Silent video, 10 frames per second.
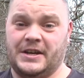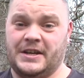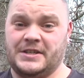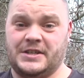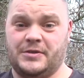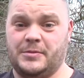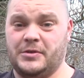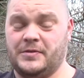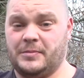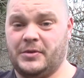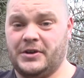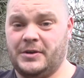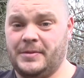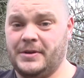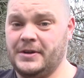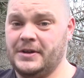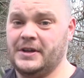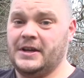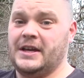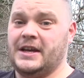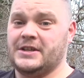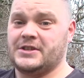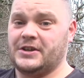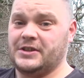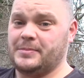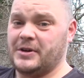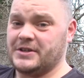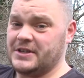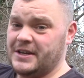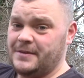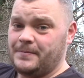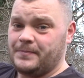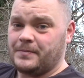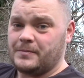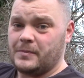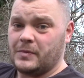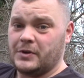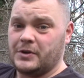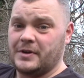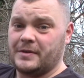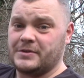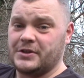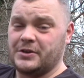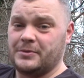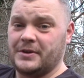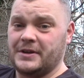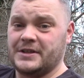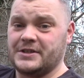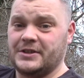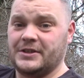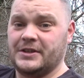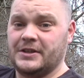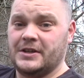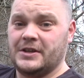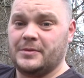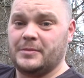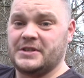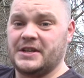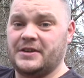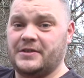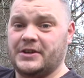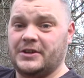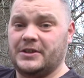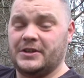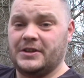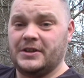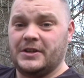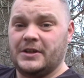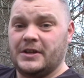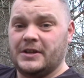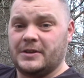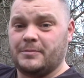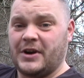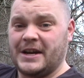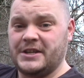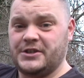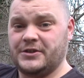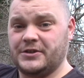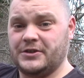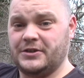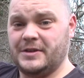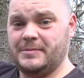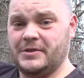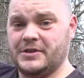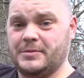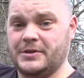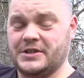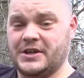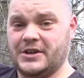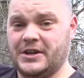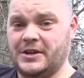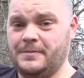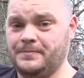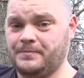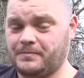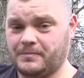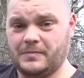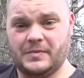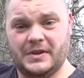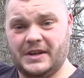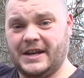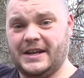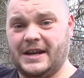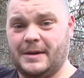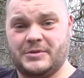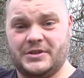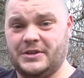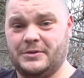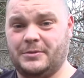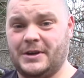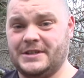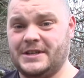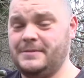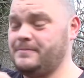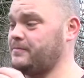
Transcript: easy to remove and put up. Inside the box here, you have 2 little material brackets, you could call them, to put your target on. Again, absolute quality.